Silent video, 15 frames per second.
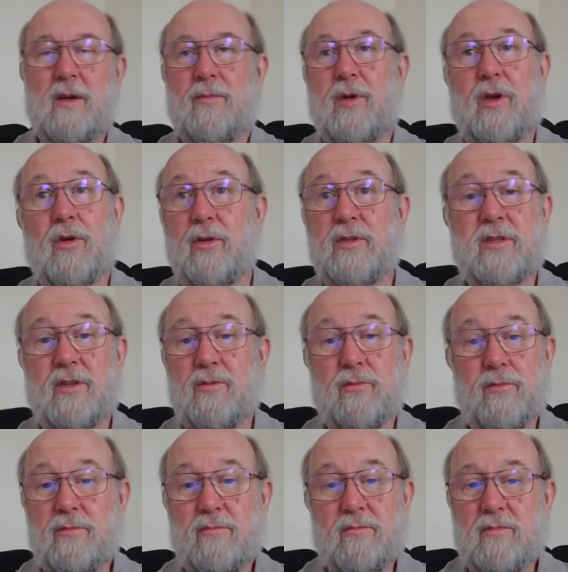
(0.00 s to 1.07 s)
because
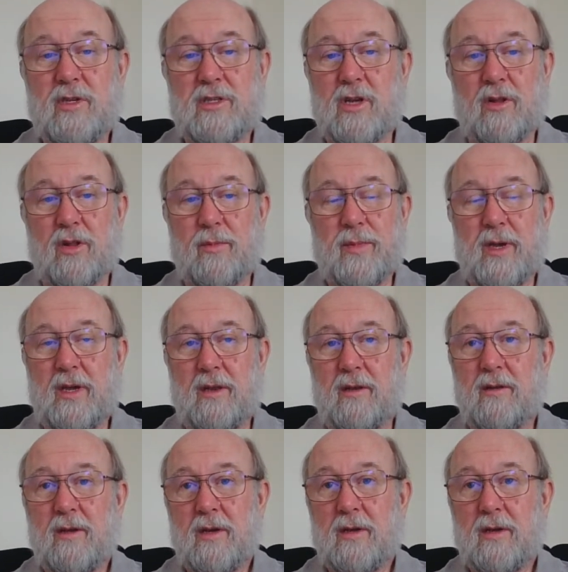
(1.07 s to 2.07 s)
it's only been